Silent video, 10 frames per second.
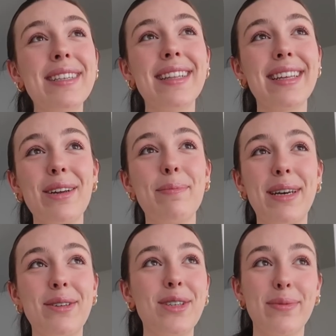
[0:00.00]
a little
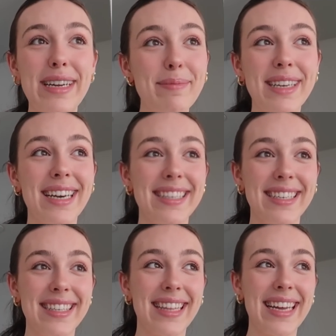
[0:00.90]
bittersweet because
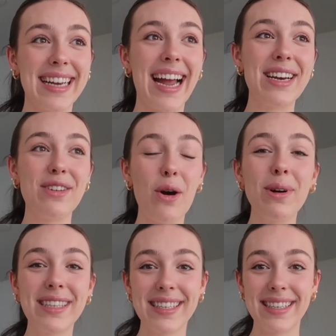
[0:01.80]
it's like, I know
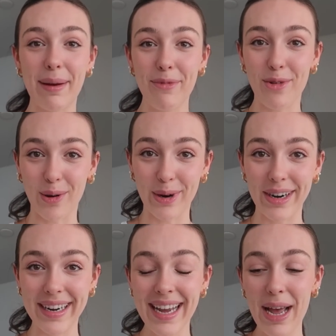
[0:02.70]
it's a step
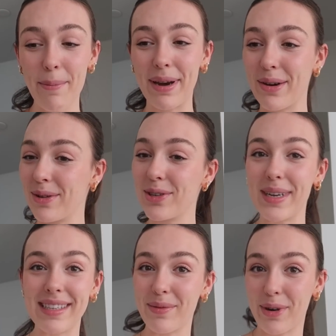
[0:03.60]
forward, but it also
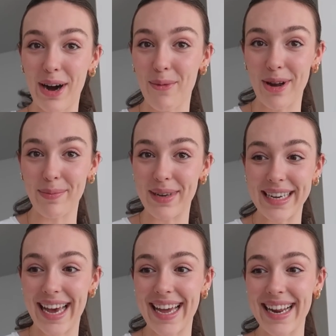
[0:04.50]
isn't where I want to be
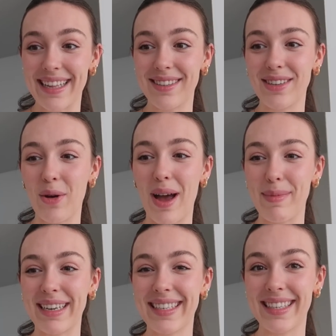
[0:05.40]
yet. And so I'm
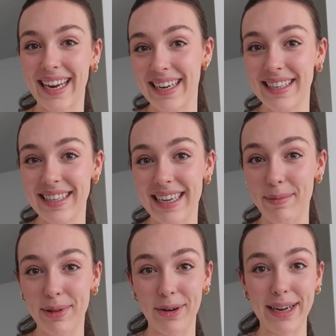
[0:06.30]
excited to
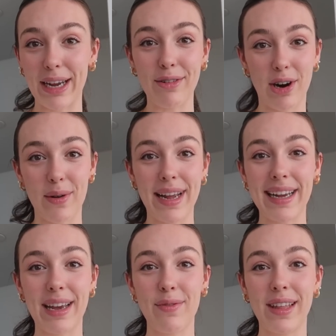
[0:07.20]
keep learning and
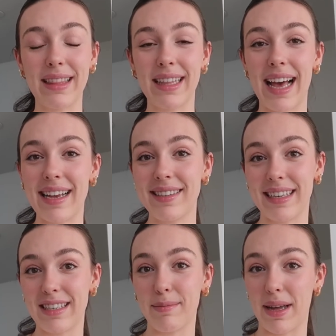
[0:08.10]
growing. I feel like the last
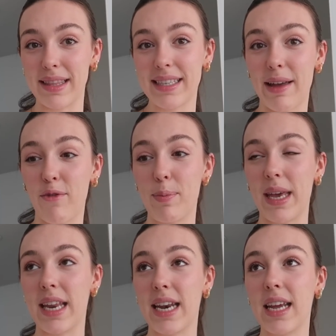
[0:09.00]
6 months have
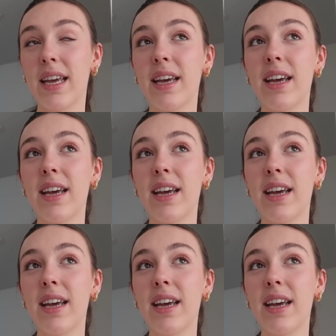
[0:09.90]
been